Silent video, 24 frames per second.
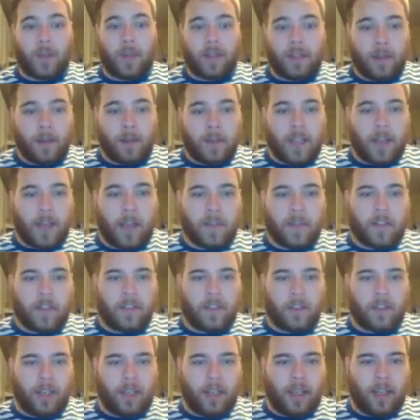Sometimes
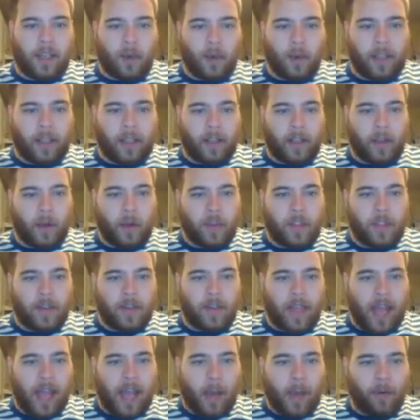you'll get really close to the
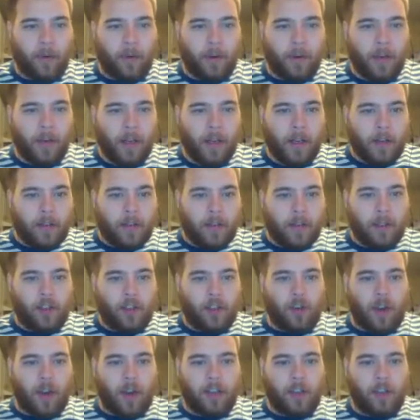apple to
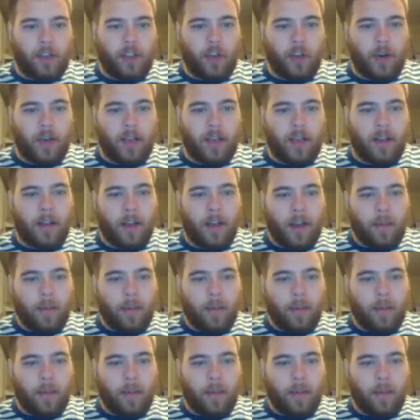try and shoot it,